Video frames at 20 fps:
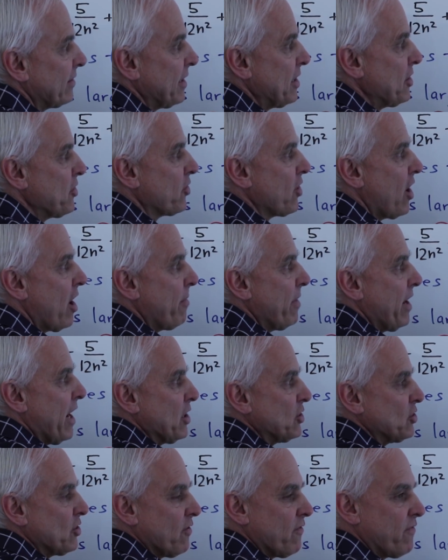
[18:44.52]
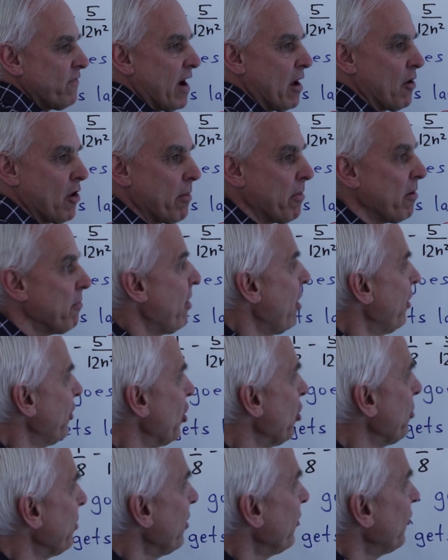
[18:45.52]
linear combination of Faulhaber
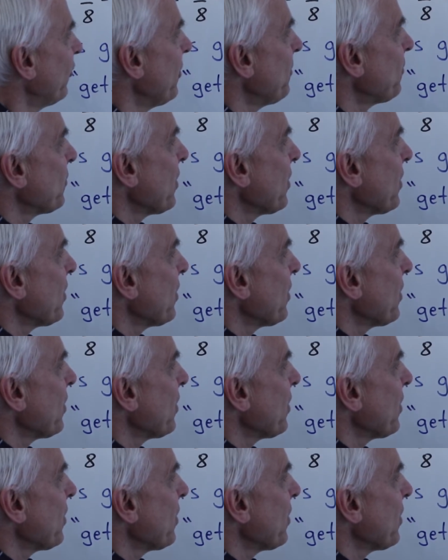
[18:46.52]
polynomials.